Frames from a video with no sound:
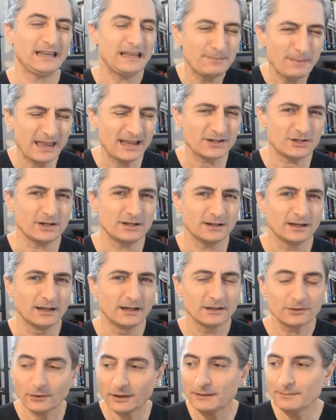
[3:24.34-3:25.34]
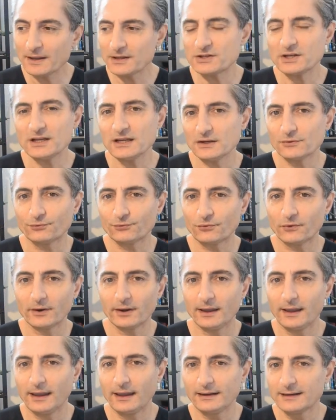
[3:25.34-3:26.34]
Imagine. So imagine if,
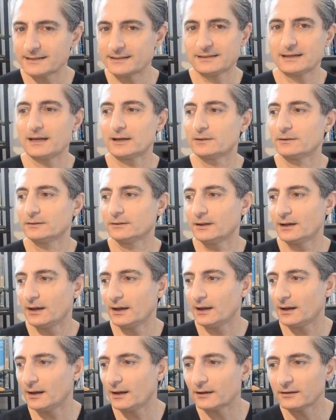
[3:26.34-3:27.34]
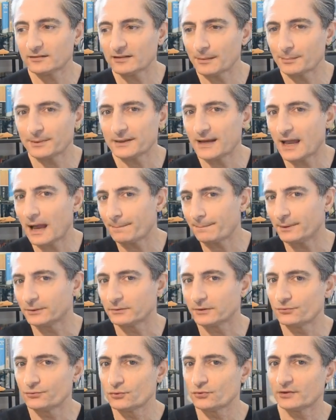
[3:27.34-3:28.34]
in a second, something happened
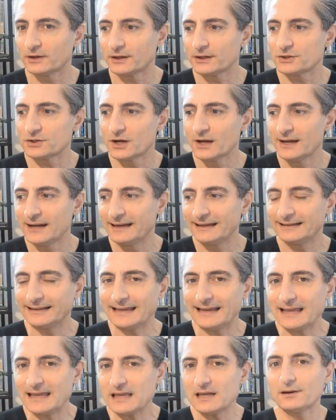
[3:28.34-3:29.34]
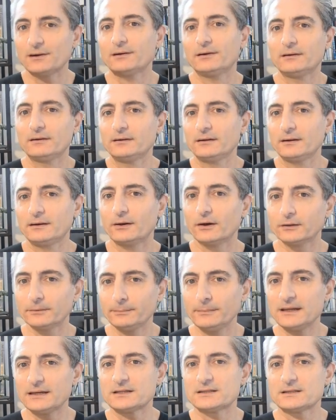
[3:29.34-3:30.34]
to the fuselage, the air got
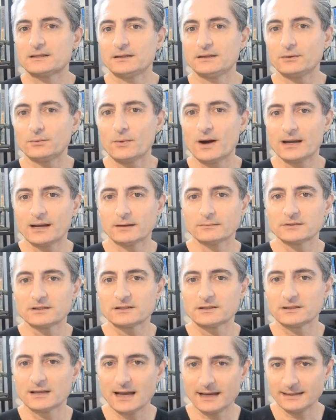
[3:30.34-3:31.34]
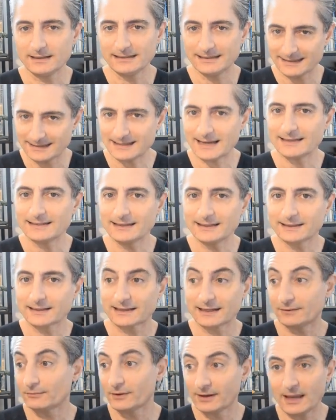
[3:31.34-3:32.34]
mixed, the one outside, inside the
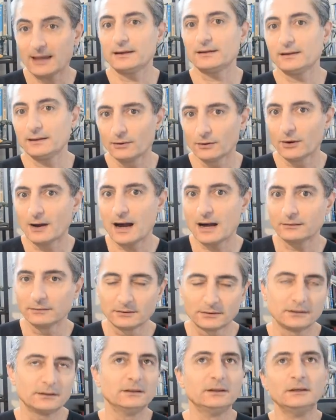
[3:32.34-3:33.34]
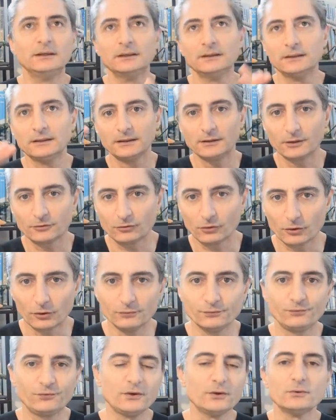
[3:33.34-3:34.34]
aircraft, okay, go out, lot of
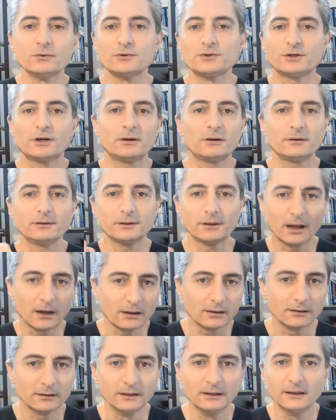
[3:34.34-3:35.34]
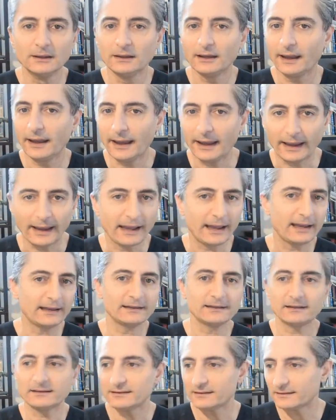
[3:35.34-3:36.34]
confusion, you know,
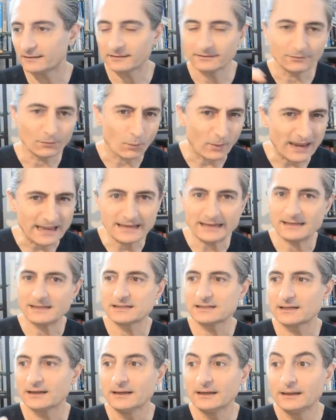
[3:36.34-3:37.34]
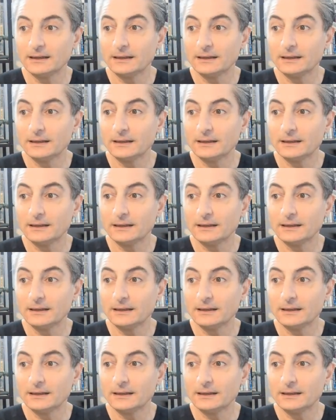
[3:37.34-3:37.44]
and the winds.